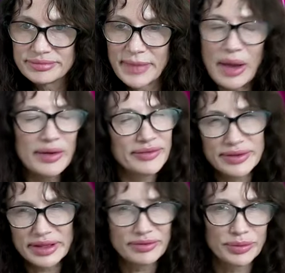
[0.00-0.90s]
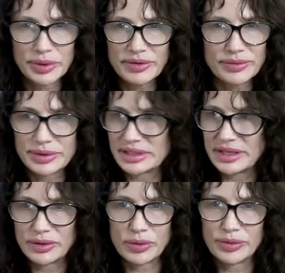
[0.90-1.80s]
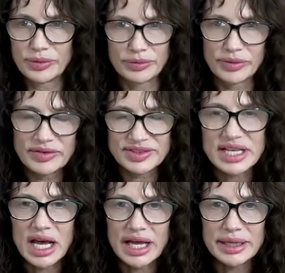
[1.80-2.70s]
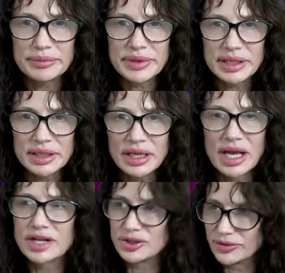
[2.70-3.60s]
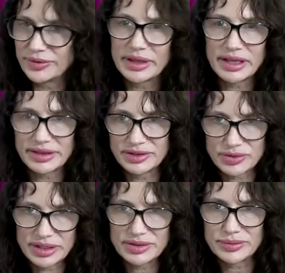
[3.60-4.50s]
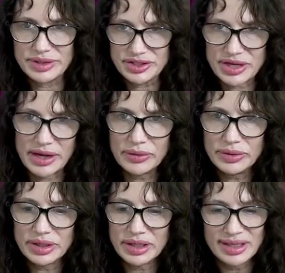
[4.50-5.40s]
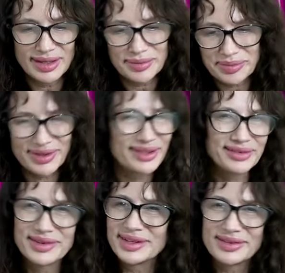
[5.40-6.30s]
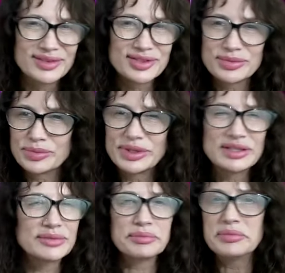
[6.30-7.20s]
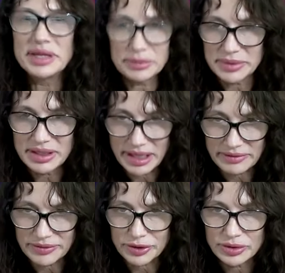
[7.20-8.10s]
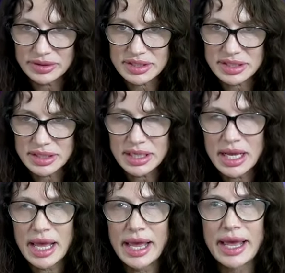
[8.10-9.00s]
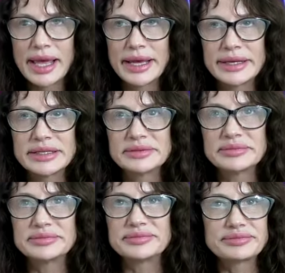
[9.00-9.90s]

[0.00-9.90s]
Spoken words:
Now I feel like for whatever reason, they're going through a rough time. I do feel like they tried to reach out, but with minimal effort. And